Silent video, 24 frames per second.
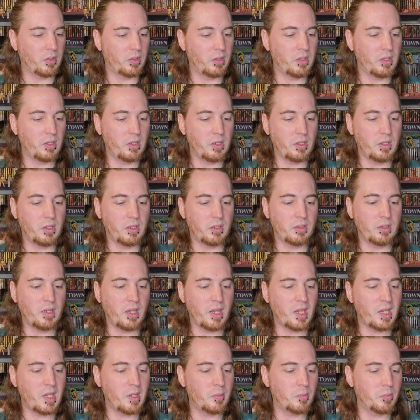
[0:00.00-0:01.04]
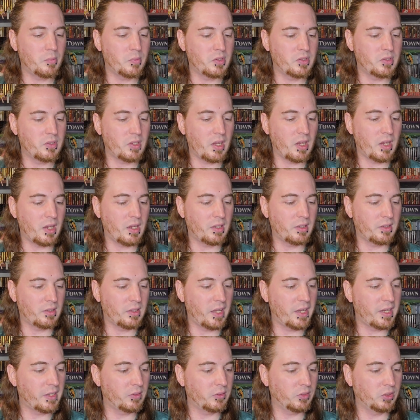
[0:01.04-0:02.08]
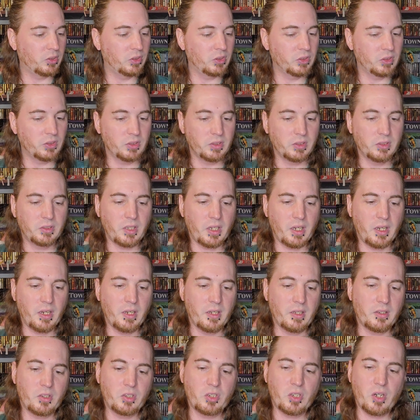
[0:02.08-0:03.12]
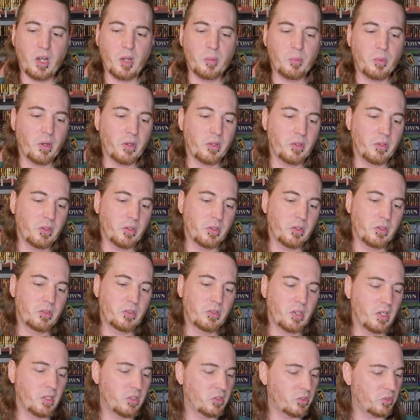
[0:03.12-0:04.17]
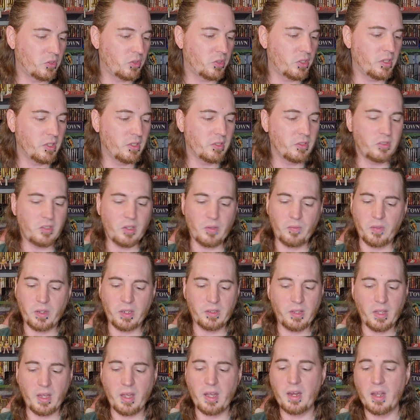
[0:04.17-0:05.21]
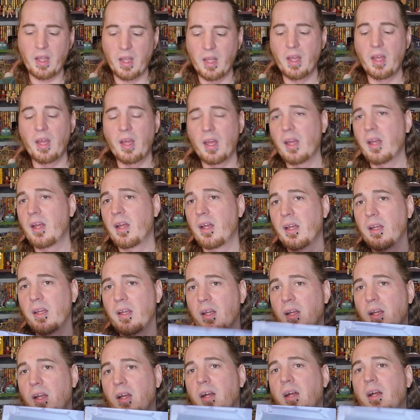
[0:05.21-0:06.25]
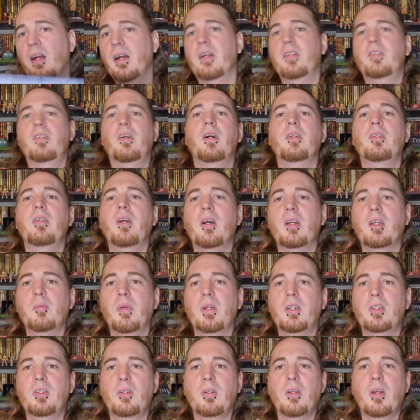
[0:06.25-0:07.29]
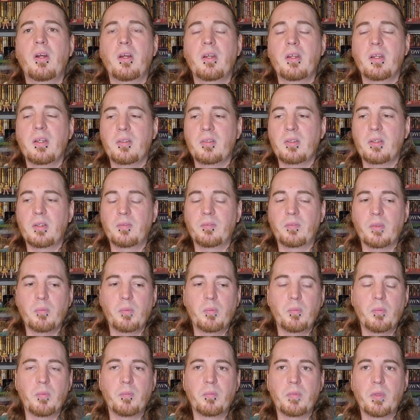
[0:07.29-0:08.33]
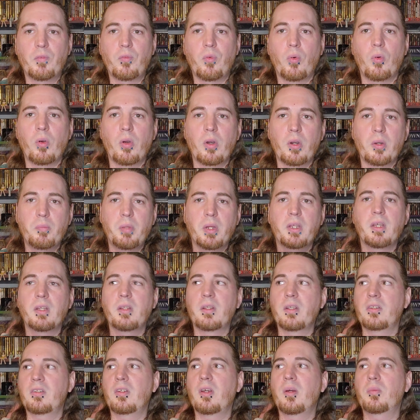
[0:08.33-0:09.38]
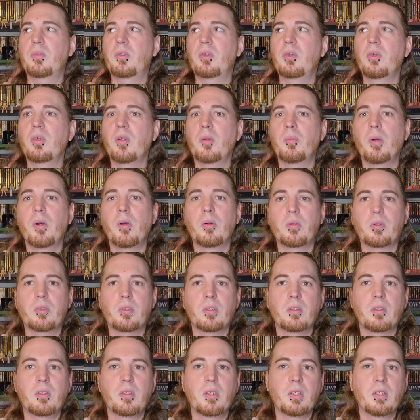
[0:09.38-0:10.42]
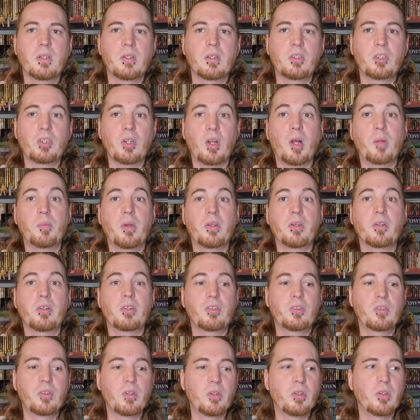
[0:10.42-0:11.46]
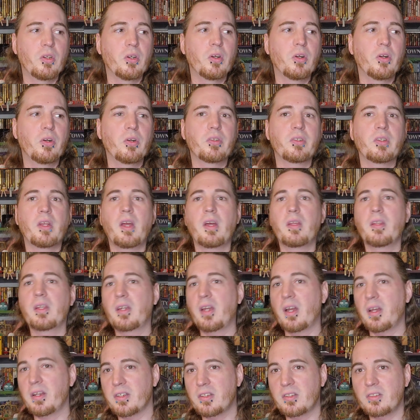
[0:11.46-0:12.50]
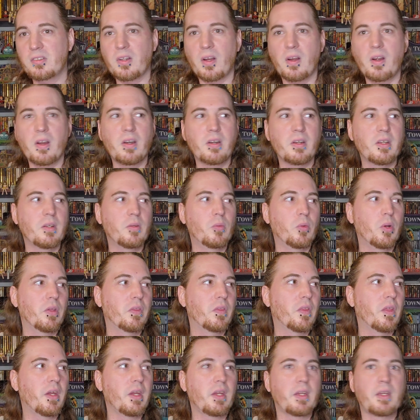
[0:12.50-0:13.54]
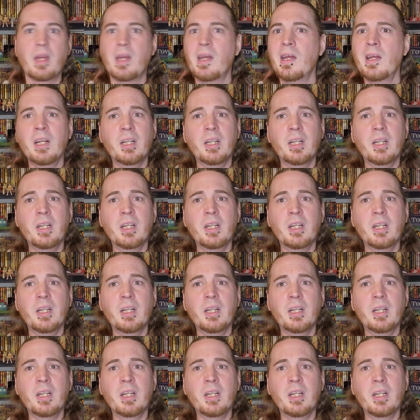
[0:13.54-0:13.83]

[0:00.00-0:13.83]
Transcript: the names and languages and Shaw Brothers history and stuff like that. I saw a documentary on it before picking this up too, about the Shaw Brothers studios and how they kind of started with like